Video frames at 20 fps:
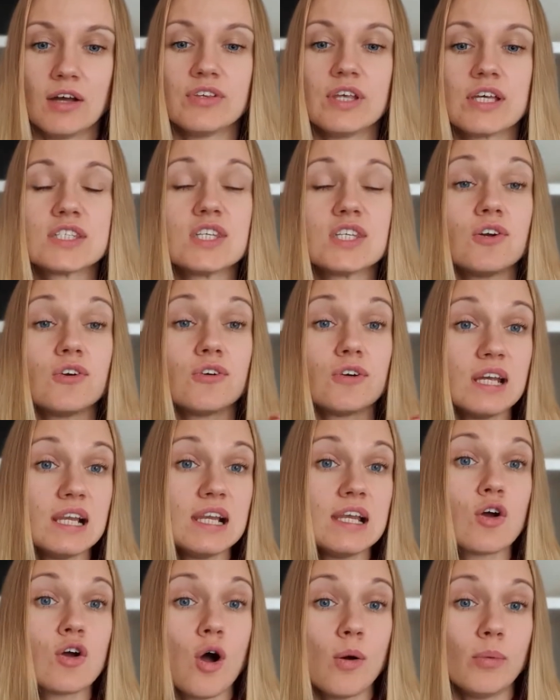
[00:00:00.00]
That's a
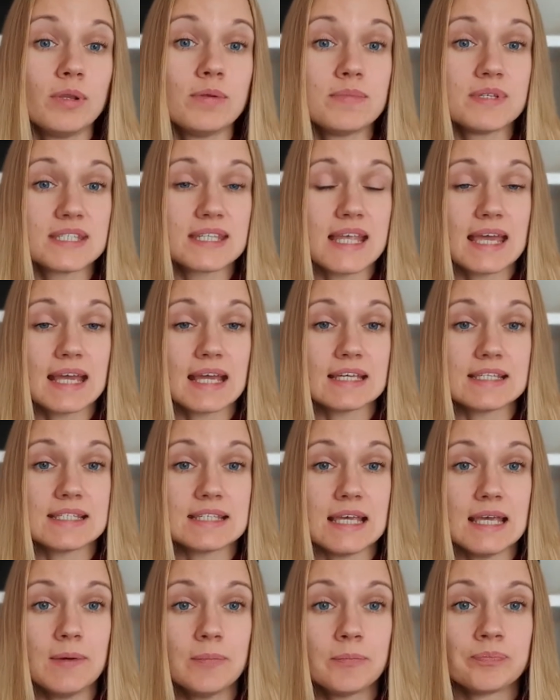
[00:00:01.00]
really common mistake I
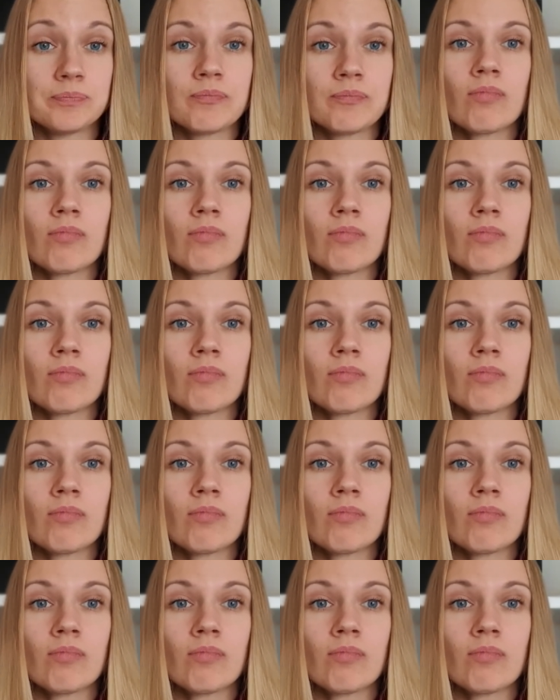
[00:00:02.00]
see.